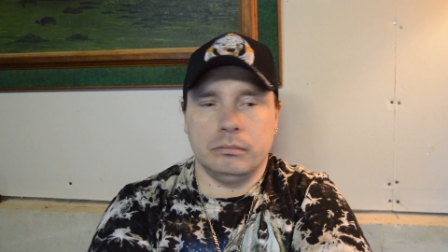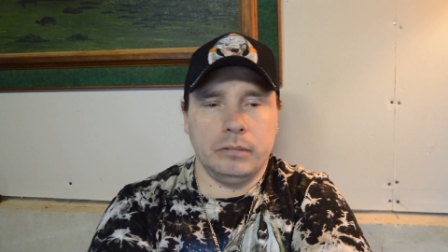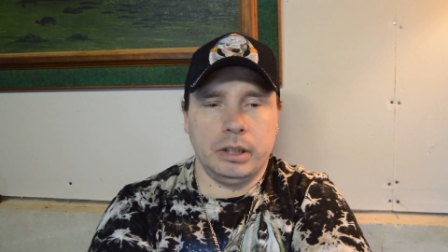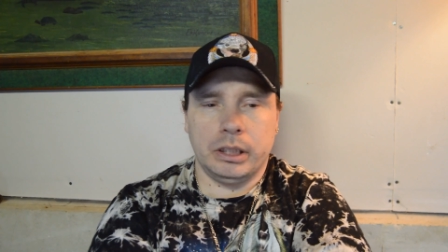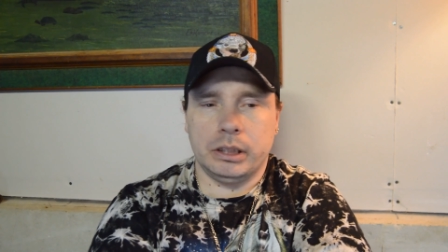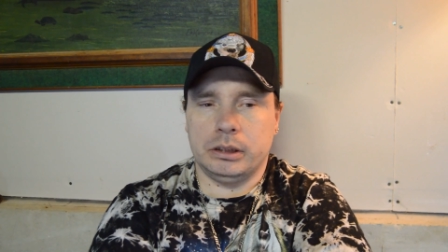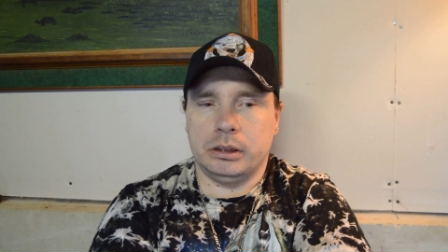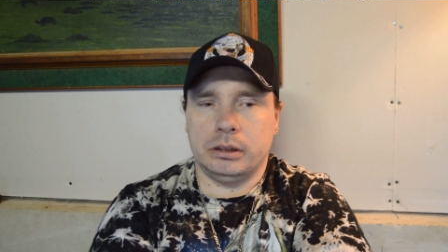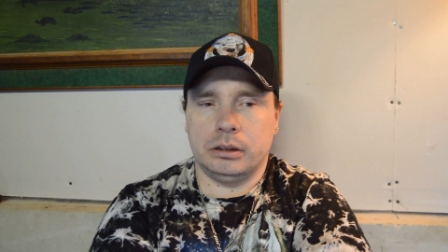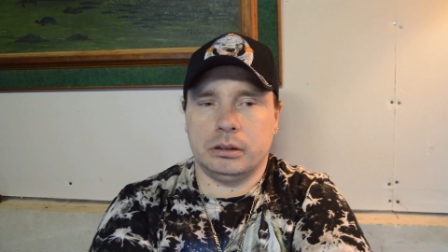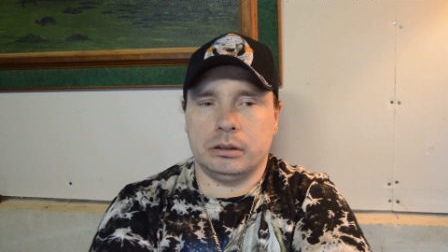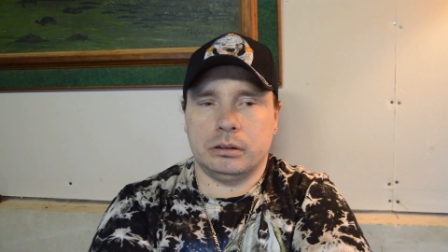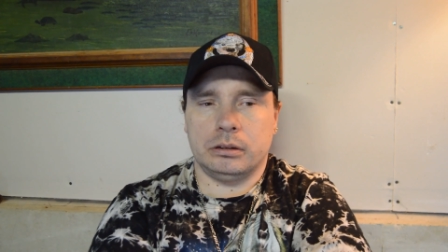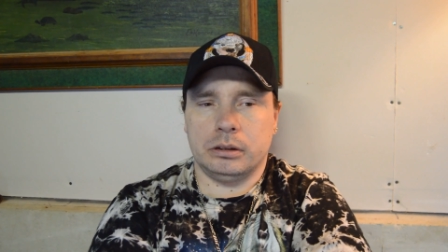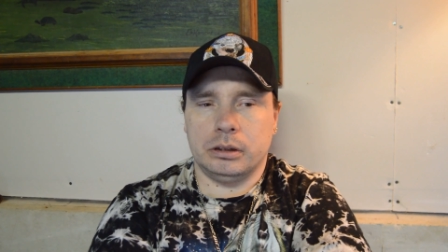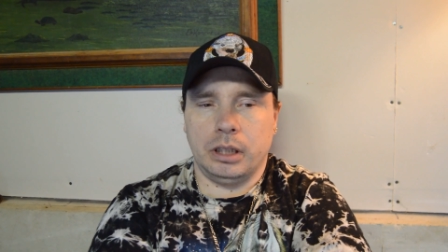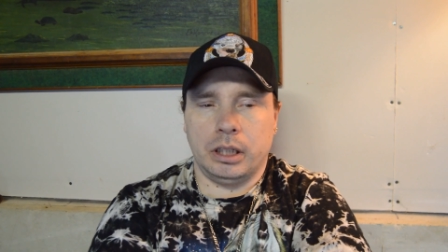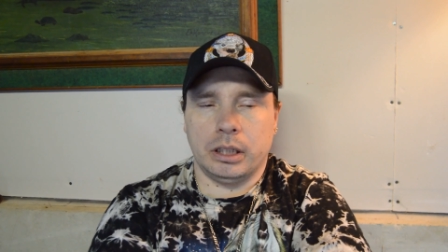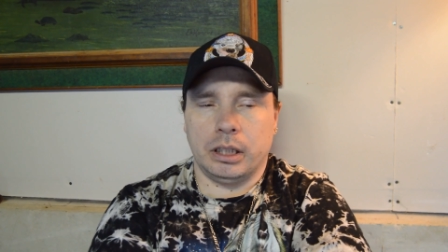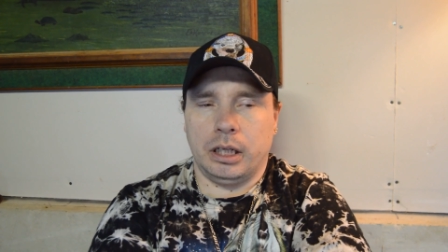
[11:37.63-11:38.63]
I just
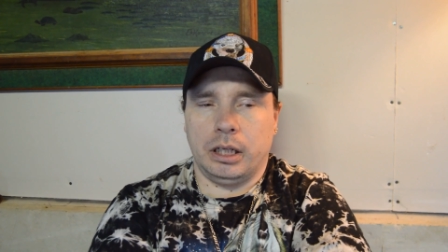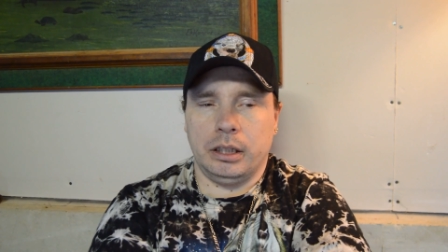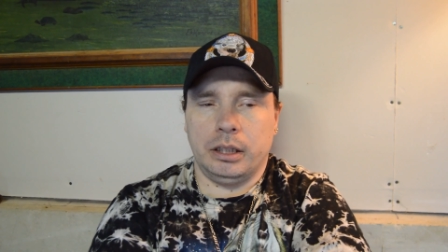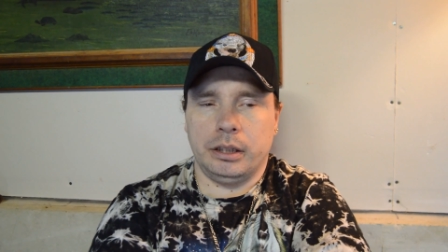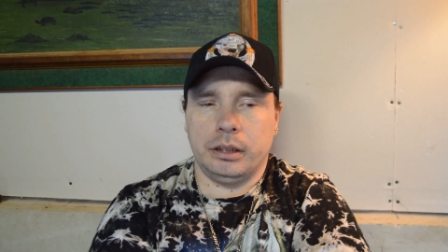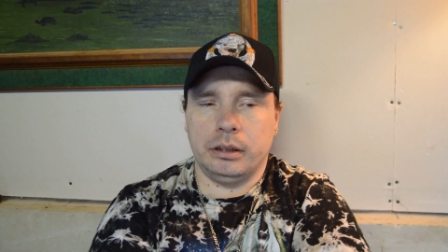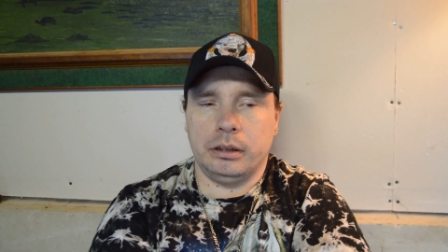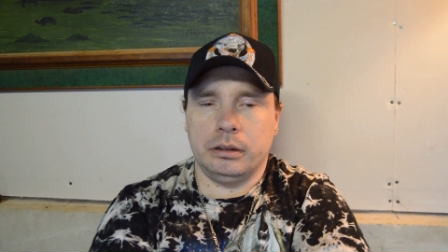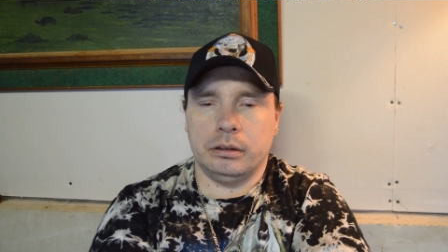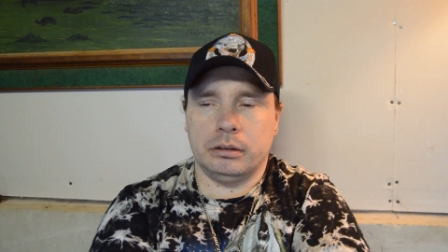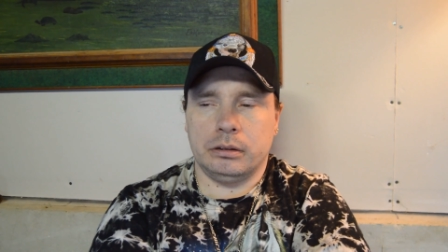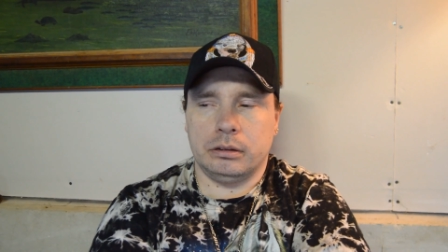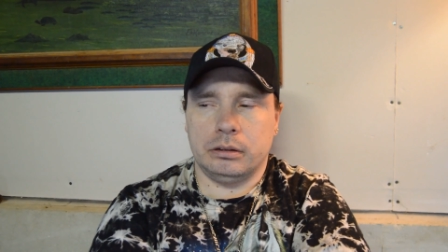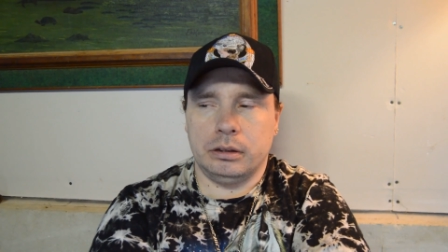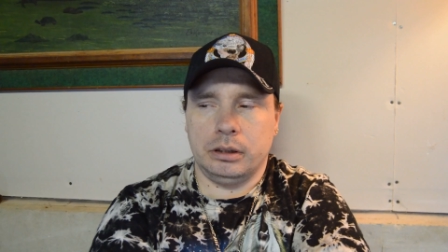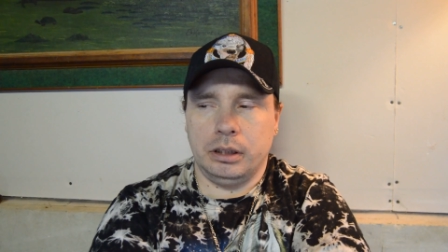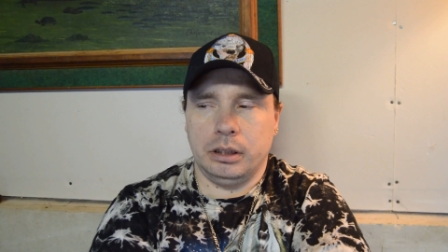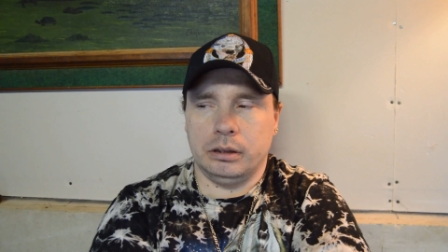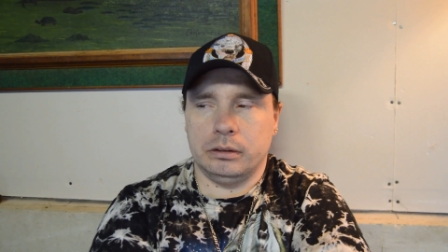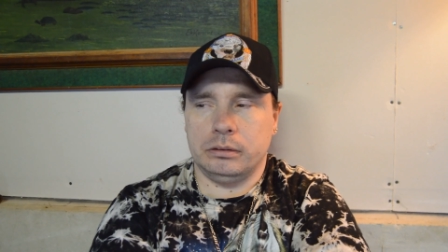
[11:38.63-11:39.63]
I got here,
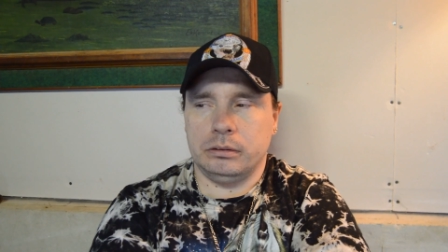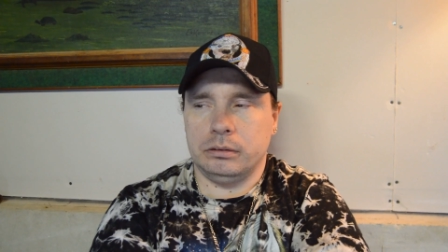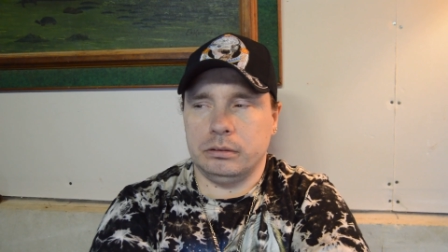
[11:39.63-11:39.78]
you know.